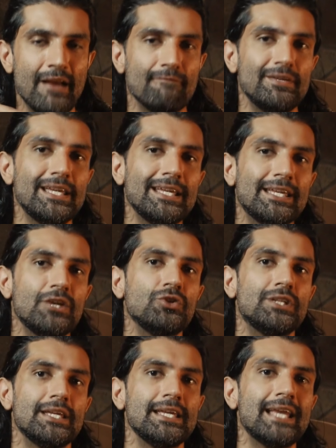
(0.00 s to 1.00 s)

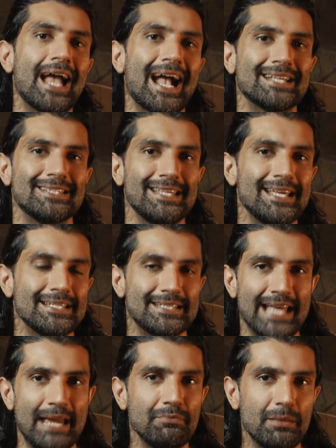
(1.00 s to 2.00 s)
VEQT has the
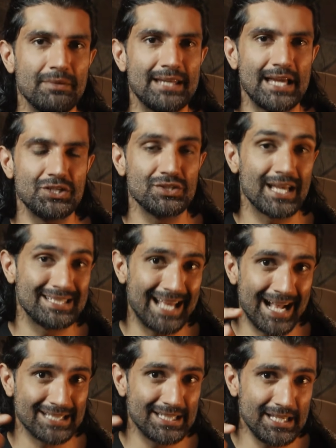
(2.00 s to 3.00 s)
same limitations as
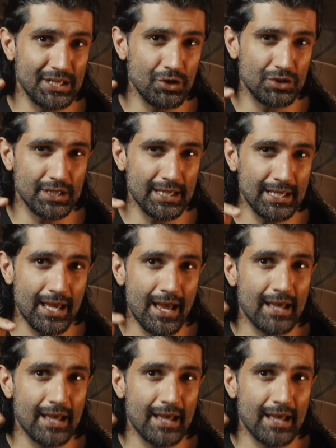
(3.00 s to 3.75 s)
XEQT,